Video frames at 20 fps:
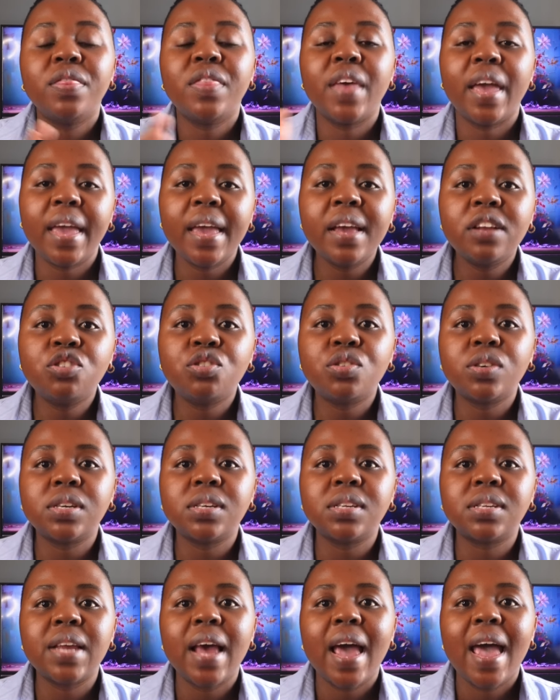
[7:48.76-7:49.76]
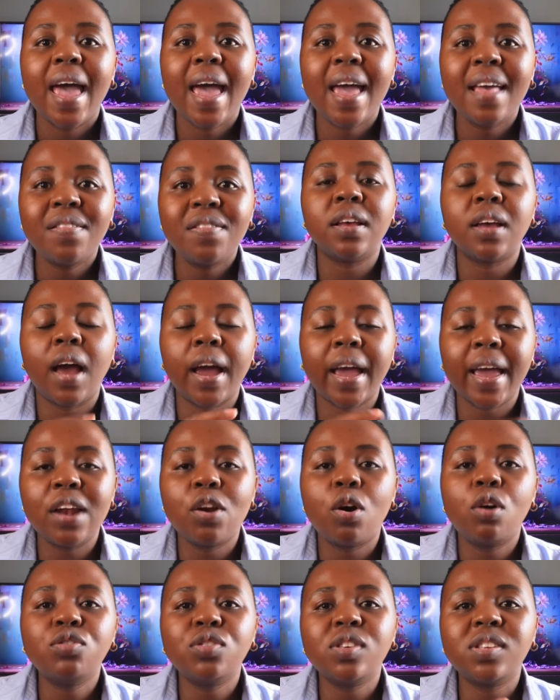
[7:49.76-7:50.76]
the interest. And I can
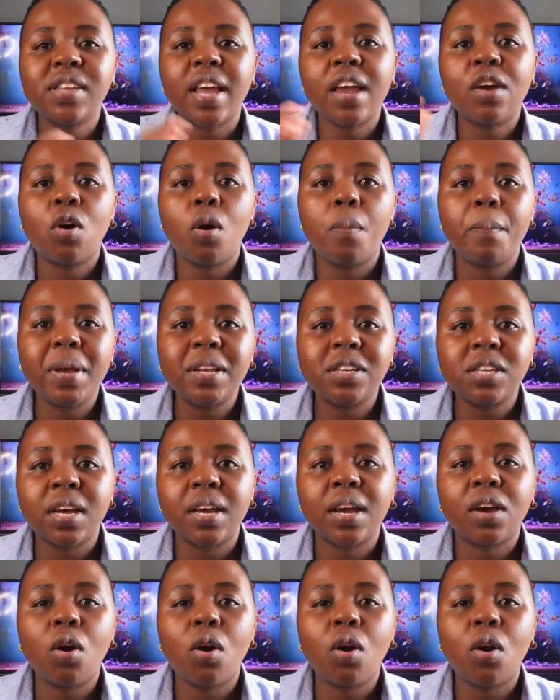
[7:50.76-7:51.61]
also stay committed,